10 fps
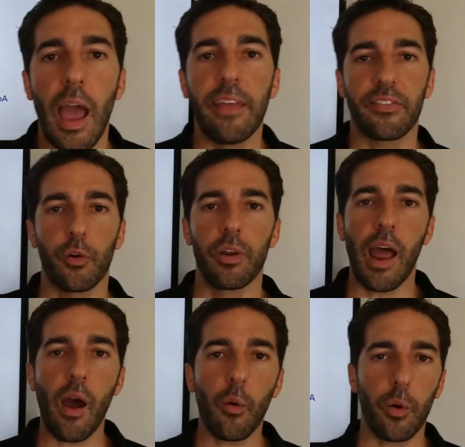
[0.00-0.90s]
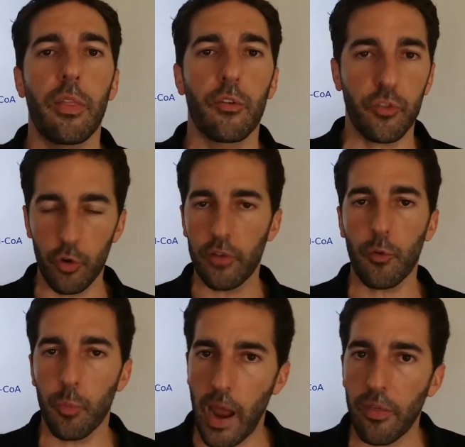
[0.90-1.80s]
And so now there's two
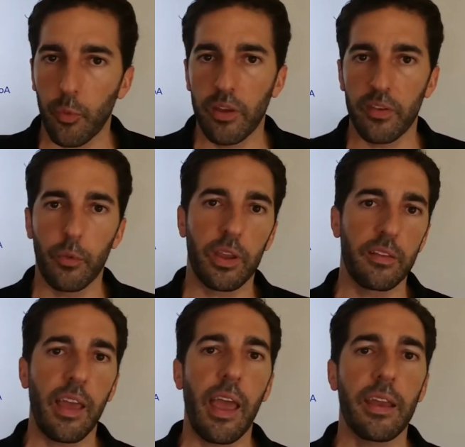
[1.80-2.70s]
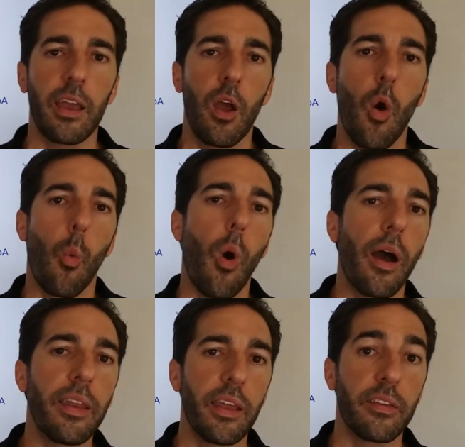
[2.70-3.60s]
different pathways that we can take.
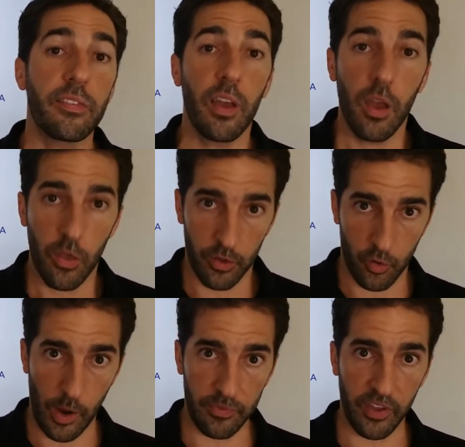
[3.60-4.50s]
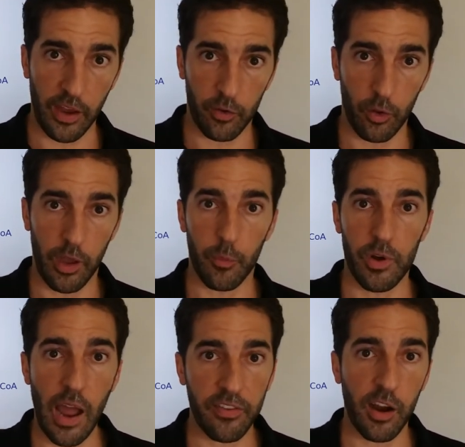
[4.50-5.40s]
One is the Krebs cycle, and we're
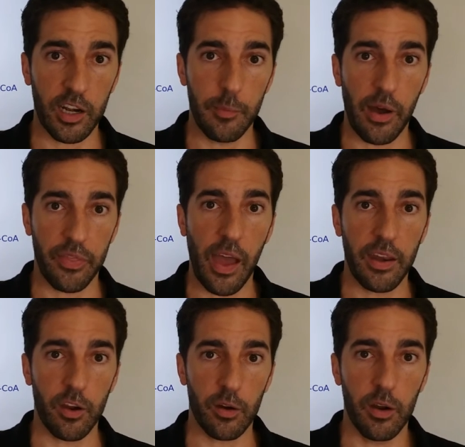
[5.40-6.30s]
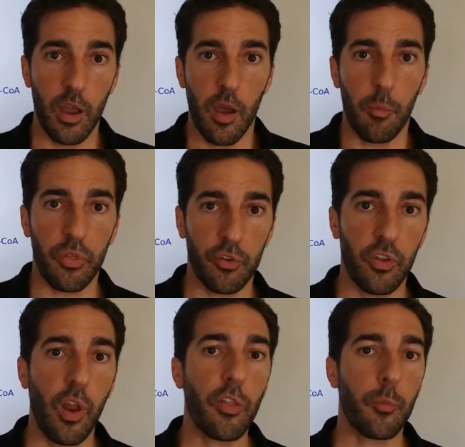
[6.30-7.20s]
not talking about that here. But there's
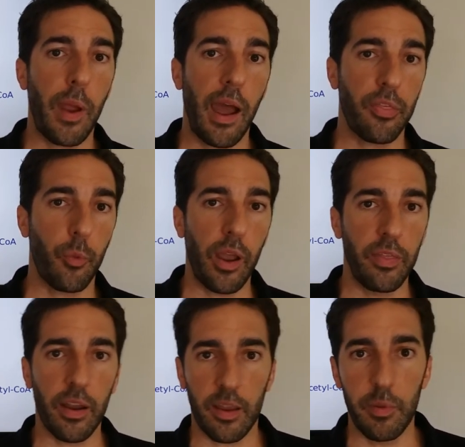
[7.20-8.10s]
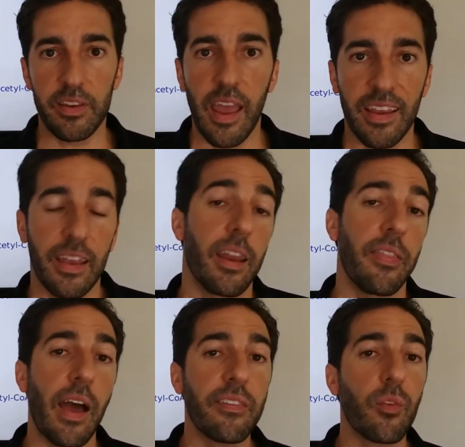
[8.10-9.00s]
another pathway that can be taken,
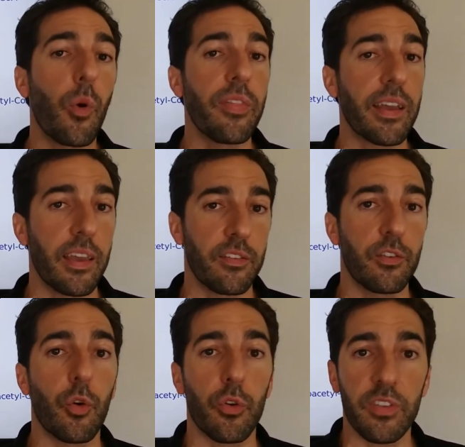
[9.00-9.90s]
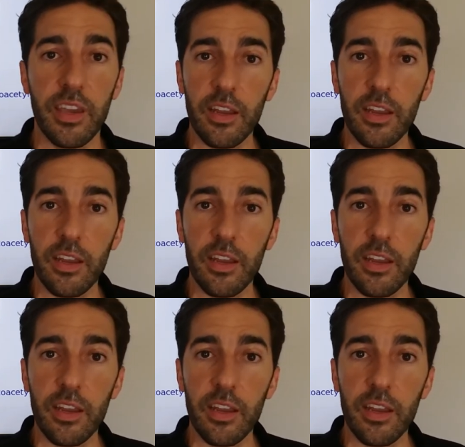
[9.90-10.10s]
and that's the one that gets you towards the